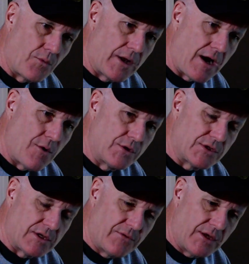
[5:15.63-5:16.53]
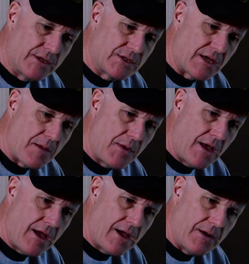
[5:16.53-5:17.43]
When I was living in
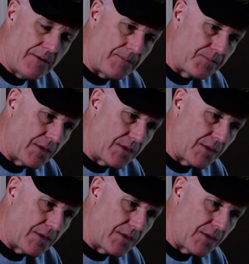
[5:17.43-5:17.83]
Saipan,